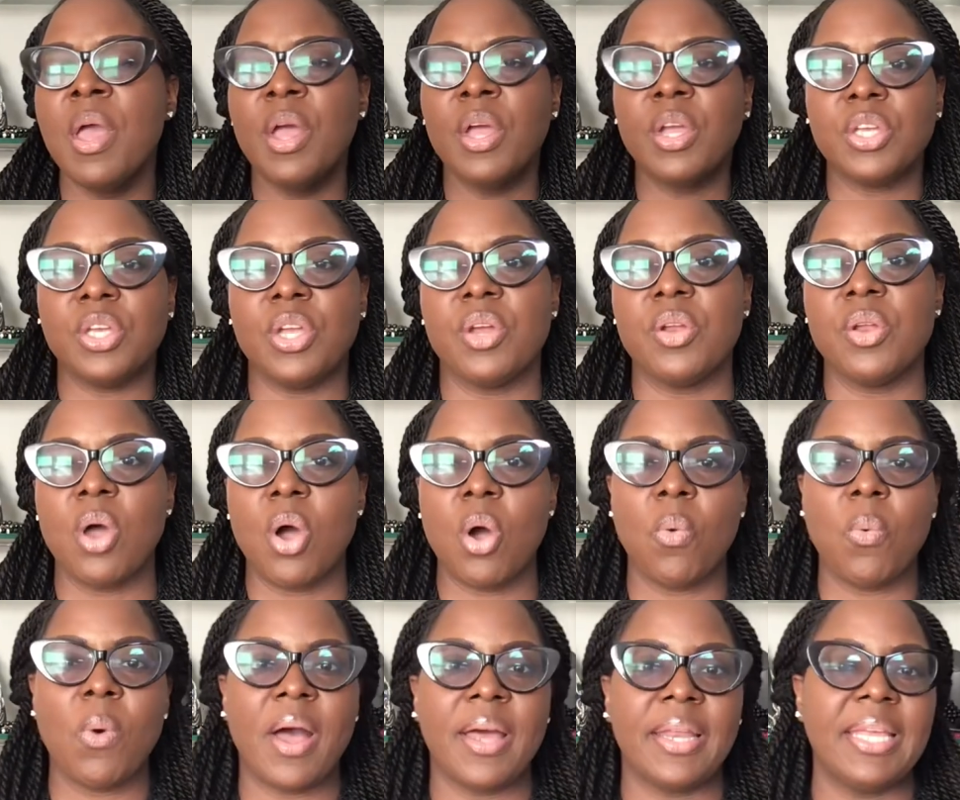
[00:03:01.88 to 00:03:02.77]
"You know
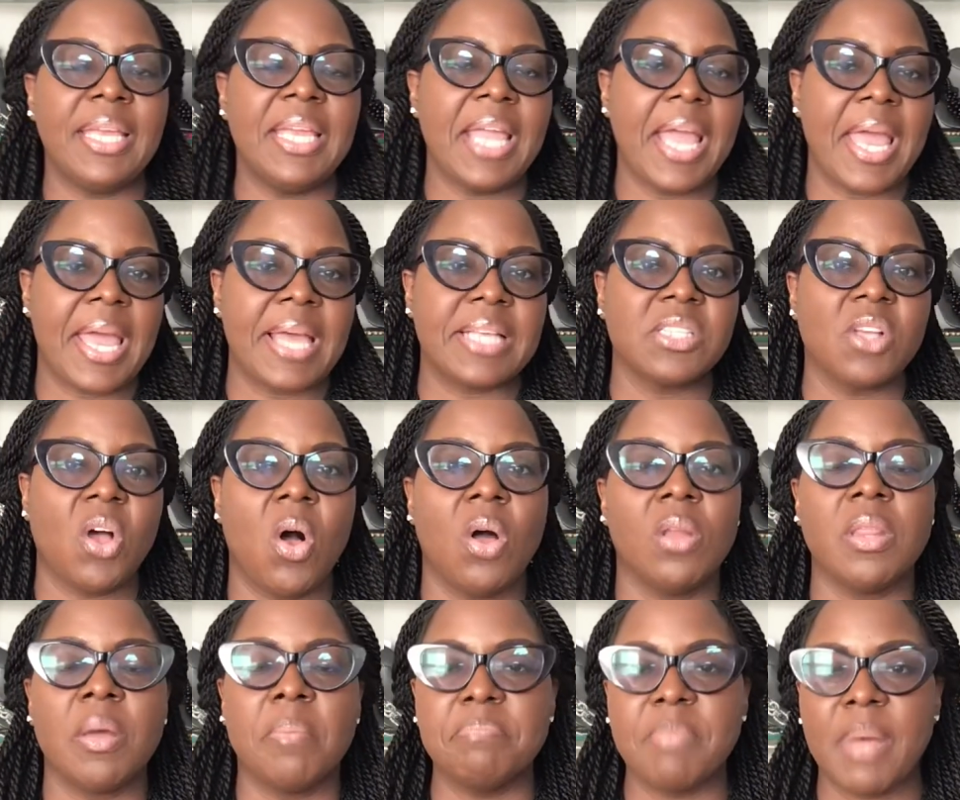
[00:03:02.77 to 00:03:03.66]
what, he has all
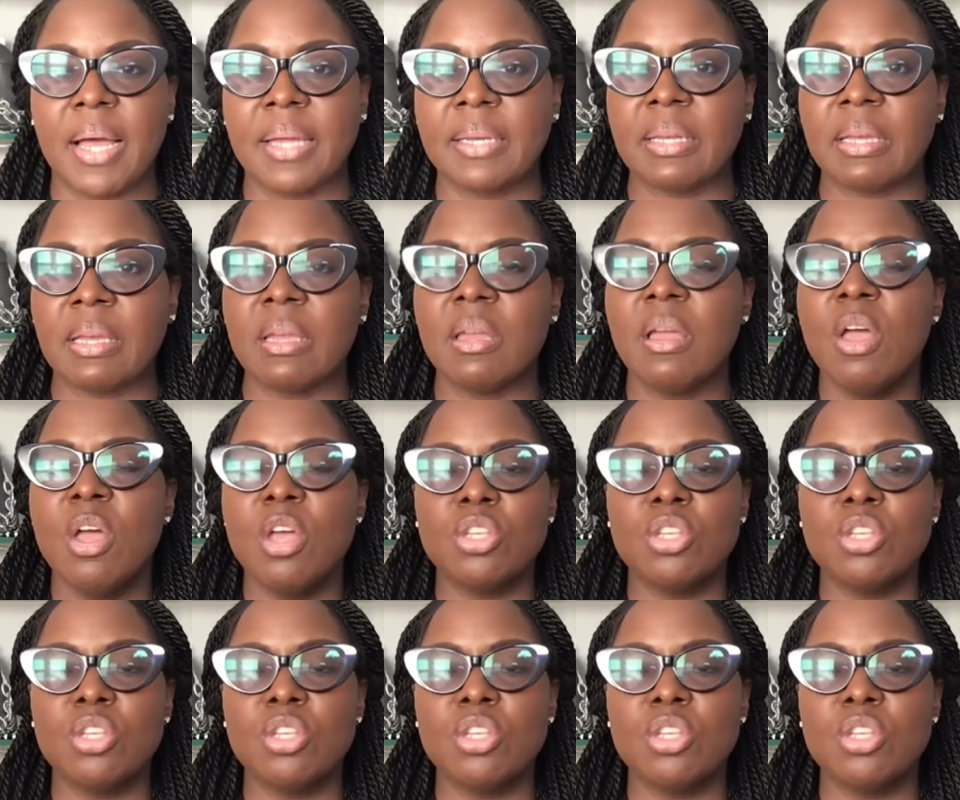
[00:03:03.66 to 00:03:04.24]
the money,